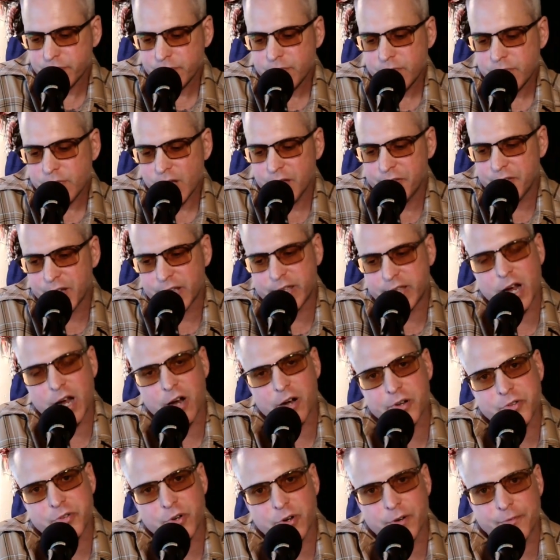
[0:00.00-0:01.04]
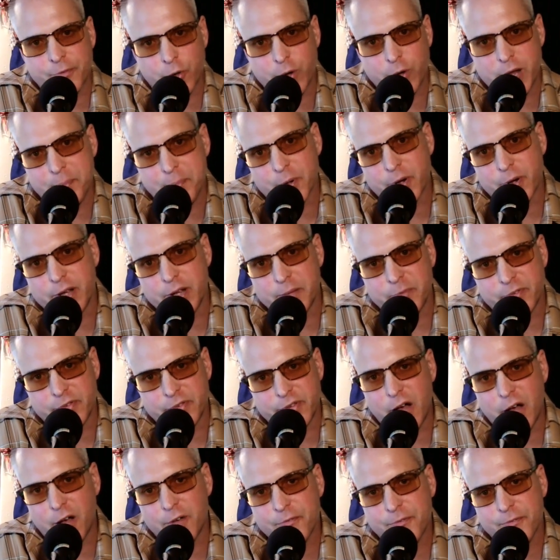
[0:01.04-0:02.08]
the character of Creeper
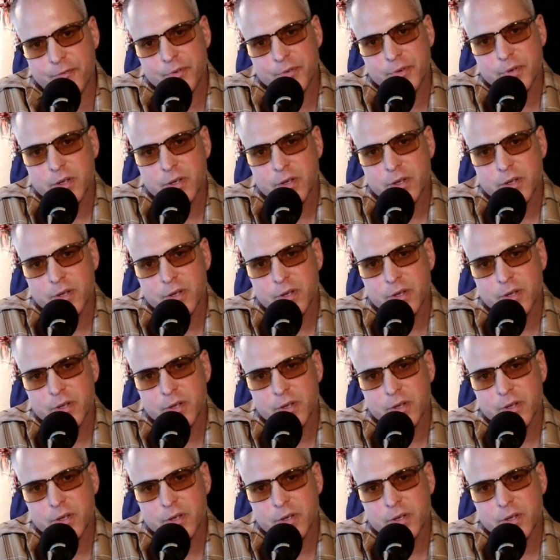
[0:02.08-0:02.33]
himself,